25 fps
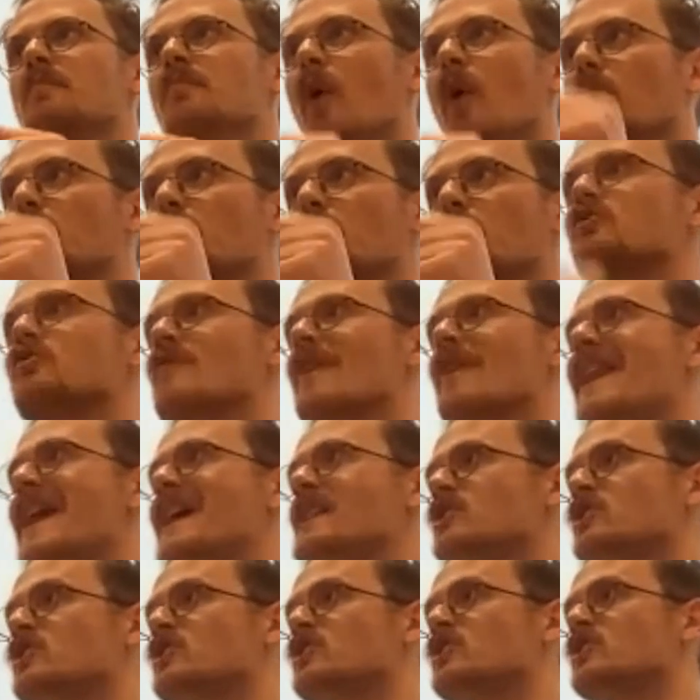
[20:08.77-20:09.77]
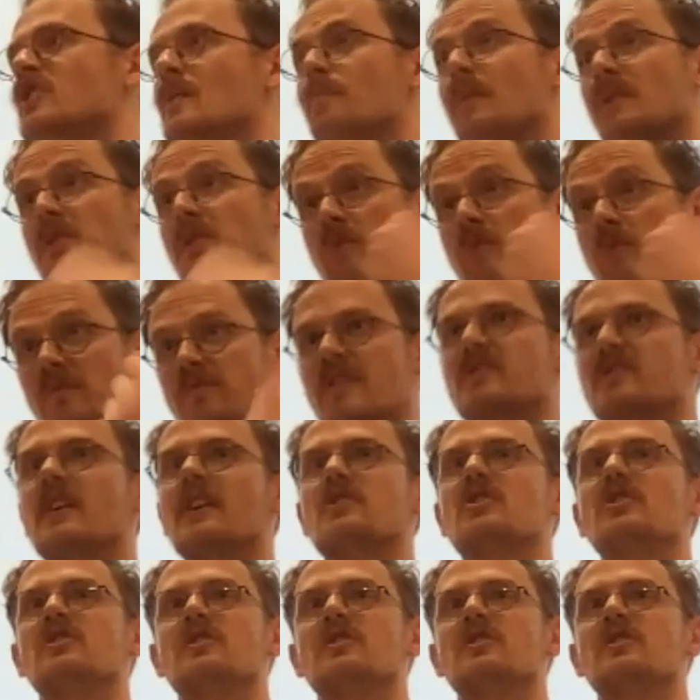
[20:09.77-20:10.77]
model the relationship between
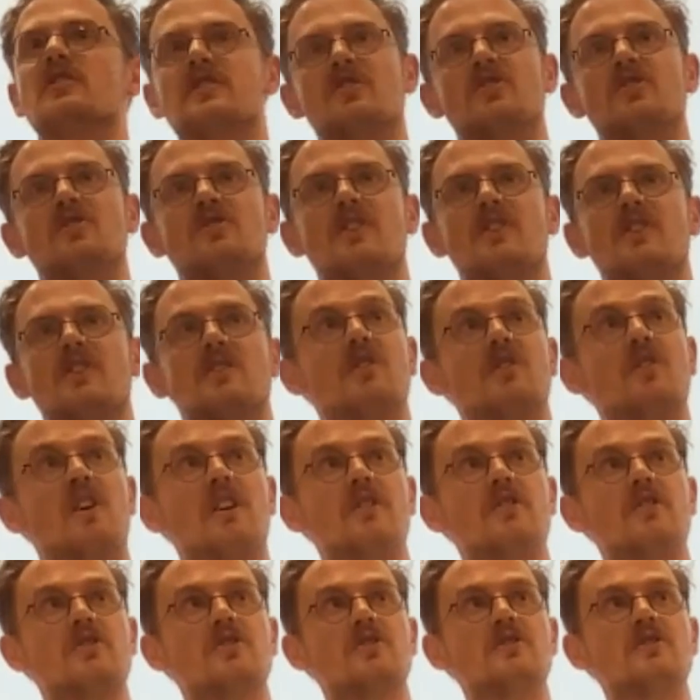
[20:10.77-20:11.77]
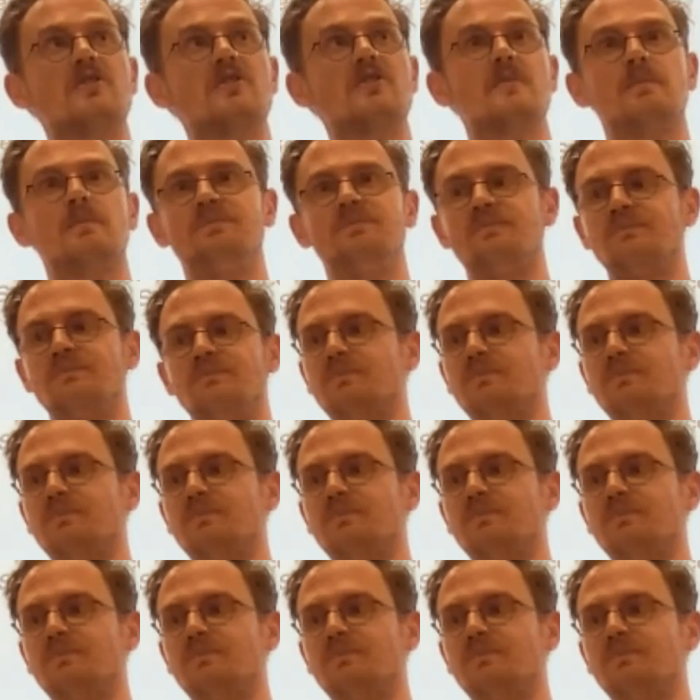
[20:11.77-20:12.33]
researcher decisions and conclusions.